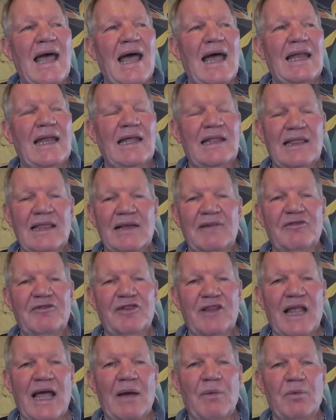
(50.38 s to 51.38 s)
And I think
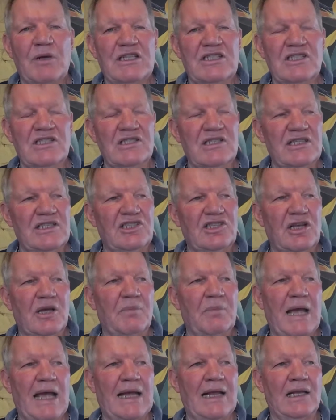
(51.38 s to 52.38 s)
for that we just need to
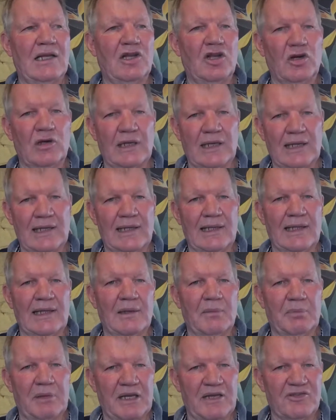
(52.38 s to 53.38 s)
go back and look at a
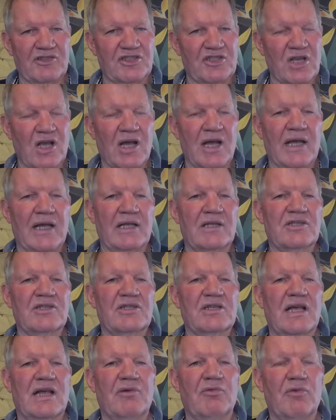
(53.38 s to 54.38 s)
little bit of
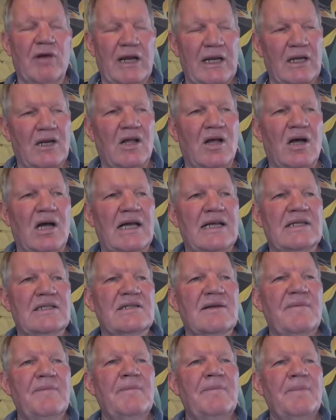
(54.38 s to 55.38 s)
science and
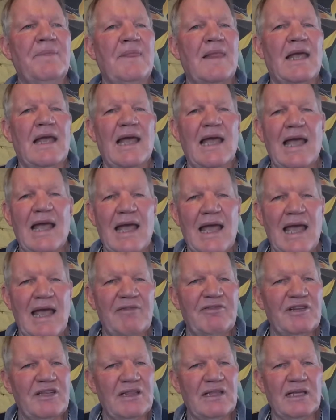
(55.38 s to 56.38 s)
recognize
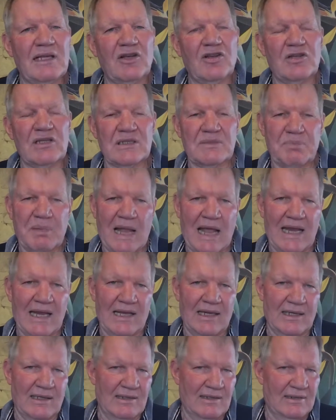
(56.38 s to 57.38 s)
everything on this
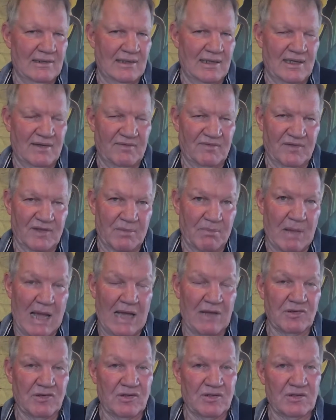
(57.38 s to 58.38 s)
planet, even the
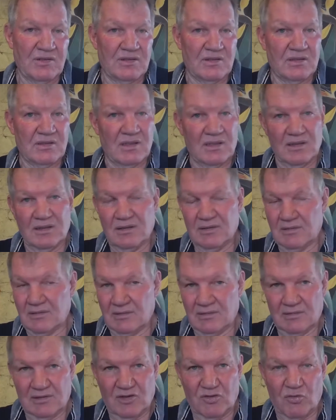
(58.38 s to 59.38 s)
mountains
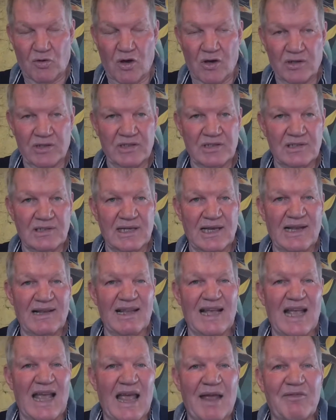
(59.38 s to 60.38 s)
and the rocks,
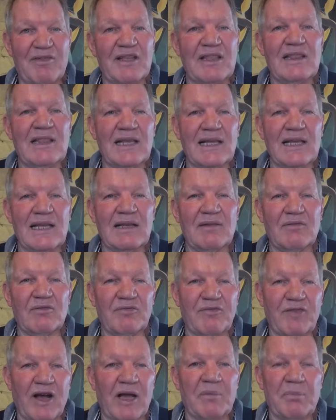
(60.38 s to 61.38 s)

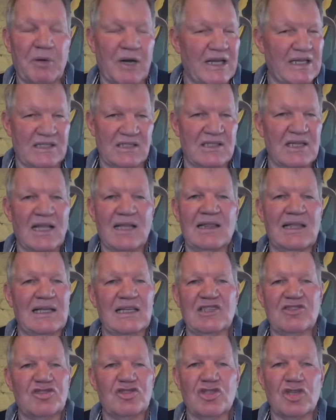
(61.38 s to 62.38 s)
everything vibrates,
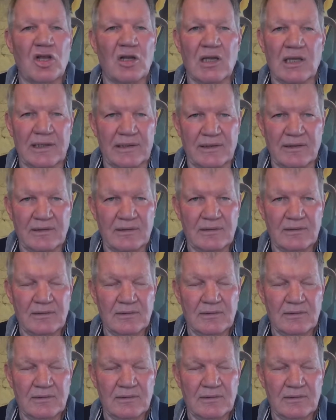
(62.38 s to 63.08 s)
nothing is solid.